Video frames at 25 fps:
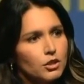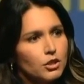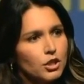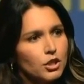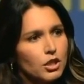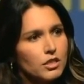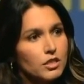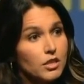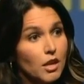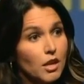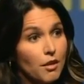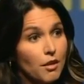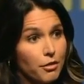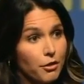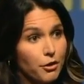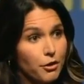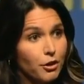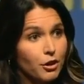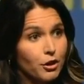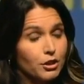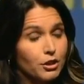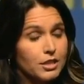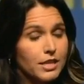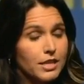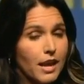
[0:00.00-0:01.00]
Just on
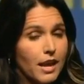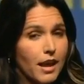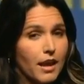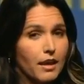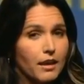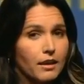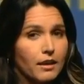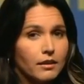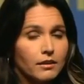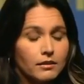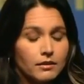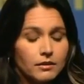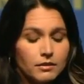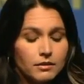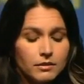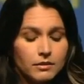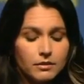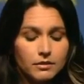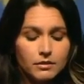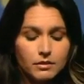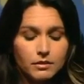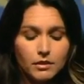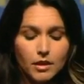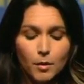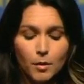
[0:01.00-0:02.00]
Thursday,
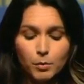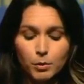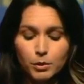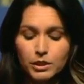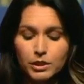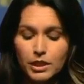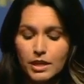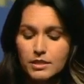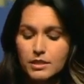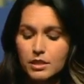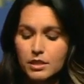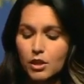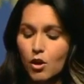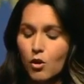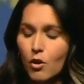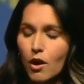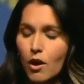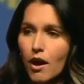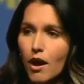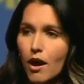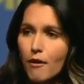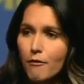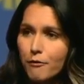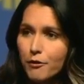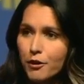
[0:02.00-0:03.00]
a couple days ago,
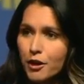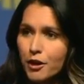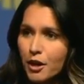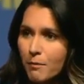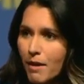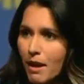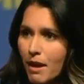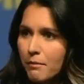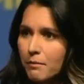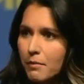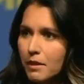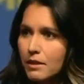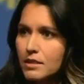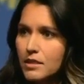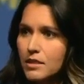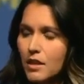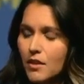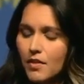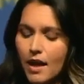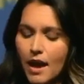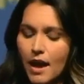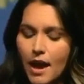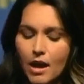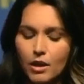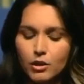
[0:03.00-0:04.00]
I offered an amendment
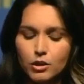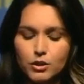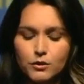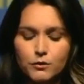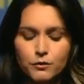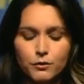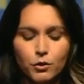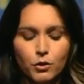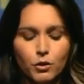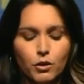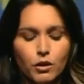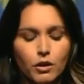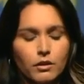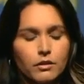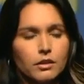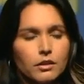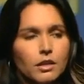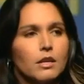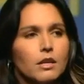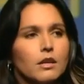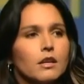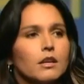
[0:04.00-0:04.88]
on the House floor